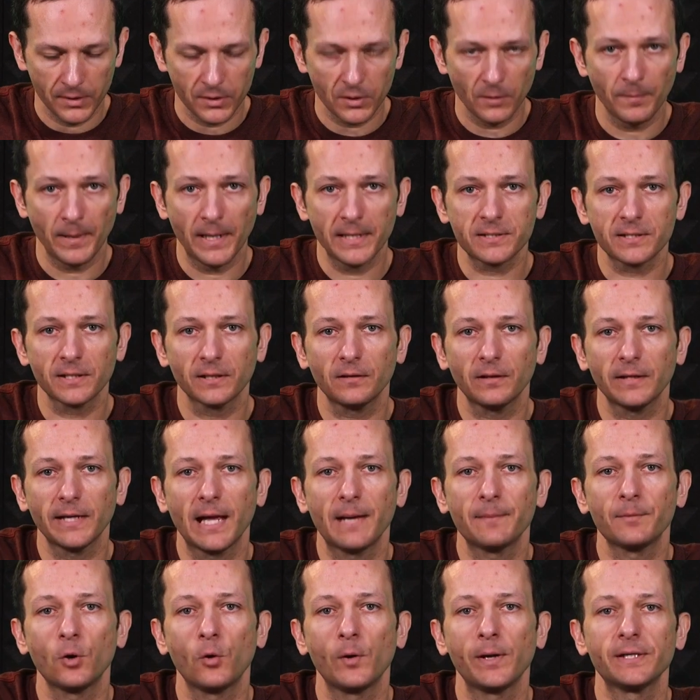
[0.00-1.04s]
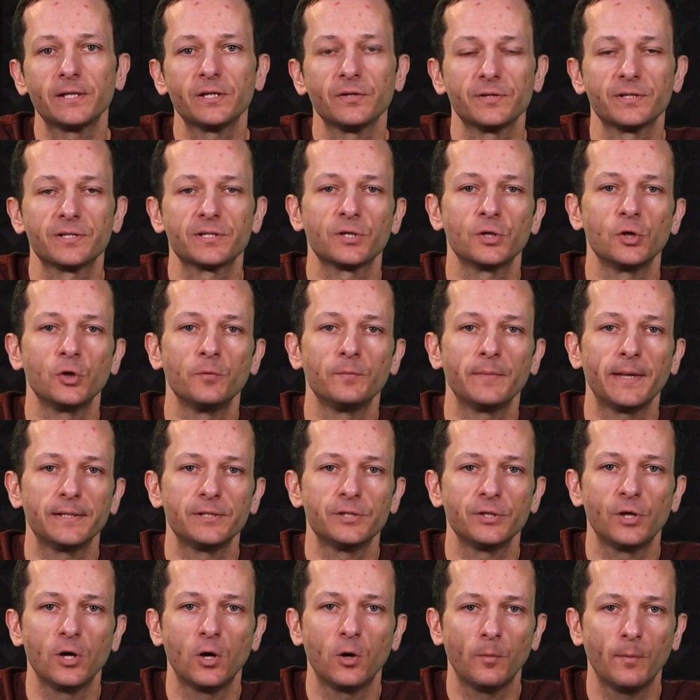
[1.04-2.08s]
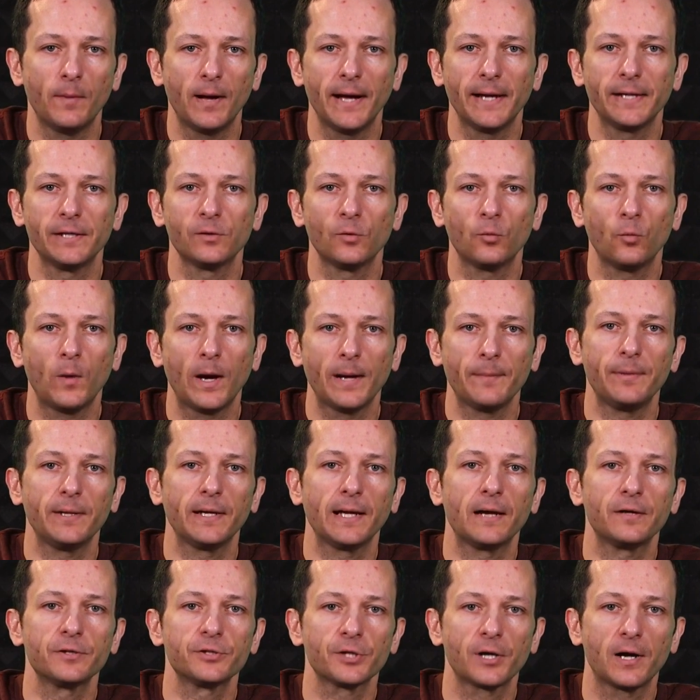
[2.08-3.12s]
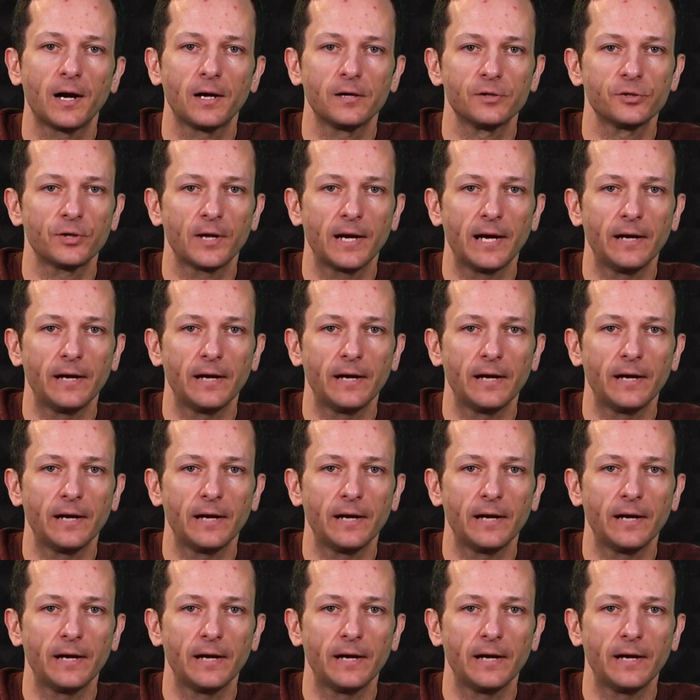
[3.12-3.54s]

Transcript: So basically, I'm going to assume that you don't mind wiping out your hard